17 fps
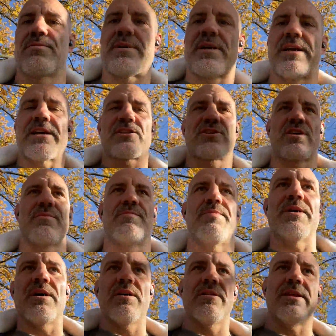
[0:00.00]
you're actually
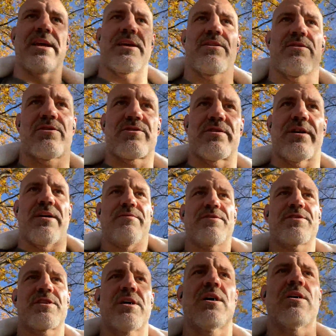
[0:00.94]
building your strength.
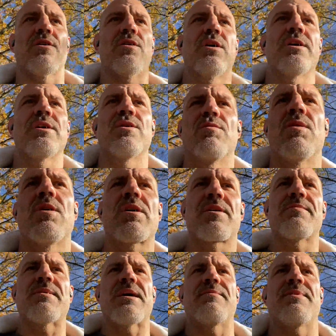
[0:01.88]
So you work
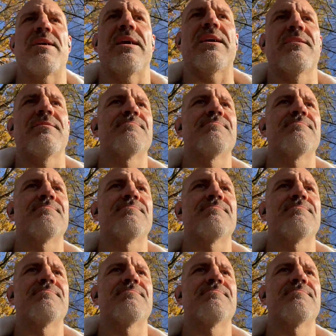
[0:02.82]
maybe